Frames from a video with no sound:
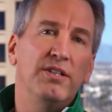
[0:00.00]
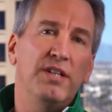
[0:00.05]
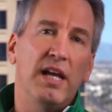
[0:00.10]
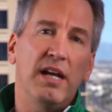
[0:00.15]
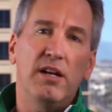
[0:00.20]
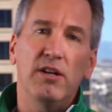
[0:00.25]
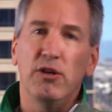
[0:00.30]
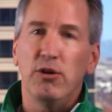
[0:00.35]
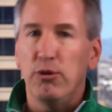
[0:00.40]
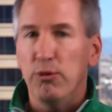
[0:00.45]

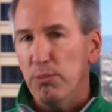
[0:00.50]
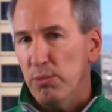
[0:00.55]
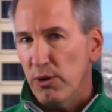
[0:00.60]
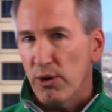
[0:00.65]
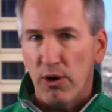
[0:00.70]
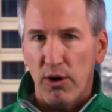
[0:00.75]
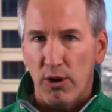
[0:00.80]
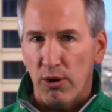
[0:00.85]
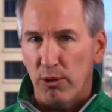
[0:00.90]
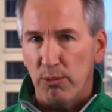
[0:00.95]
take an
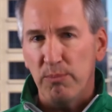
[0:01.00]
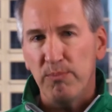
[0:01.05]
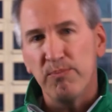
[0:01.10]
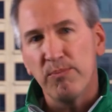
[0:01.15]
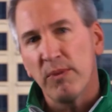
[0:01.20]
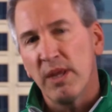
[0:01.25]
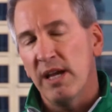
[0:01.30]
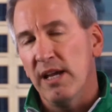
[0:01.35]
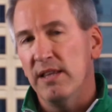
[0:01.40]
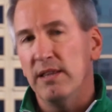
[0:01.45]
Uber home,
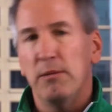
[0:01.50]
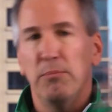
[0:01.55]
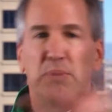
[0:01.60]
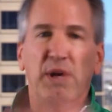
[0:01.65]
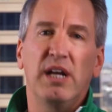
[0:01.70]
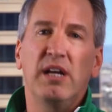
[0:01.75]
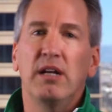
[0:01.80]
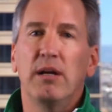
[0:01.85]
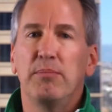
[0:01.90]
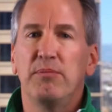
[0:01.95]
and then
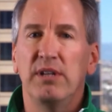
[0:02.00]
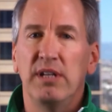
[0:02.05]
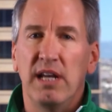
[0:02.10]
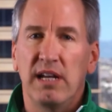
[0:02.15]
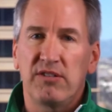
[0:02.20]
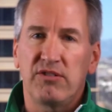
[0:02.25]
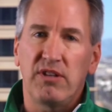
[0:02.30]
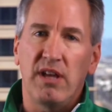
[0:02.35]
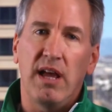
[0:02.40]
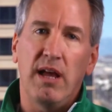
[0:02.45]
pick it up the
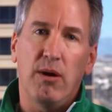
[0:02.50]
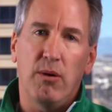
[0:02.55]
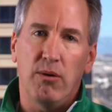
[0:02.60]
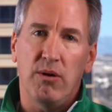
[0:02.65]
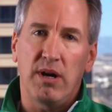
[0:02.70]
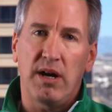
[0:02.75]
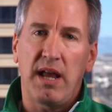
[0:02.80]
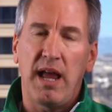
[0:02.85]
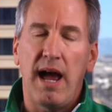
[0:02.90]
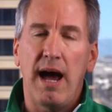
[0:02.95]
next day
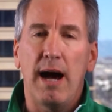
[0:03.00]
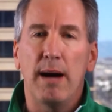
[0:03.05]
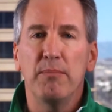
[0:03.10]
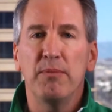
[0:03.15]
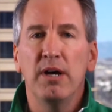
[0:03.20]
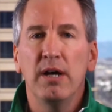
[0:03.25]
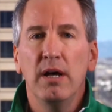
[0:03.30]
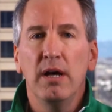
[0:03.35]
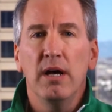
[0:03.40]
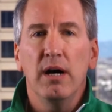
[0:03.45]
or a cab.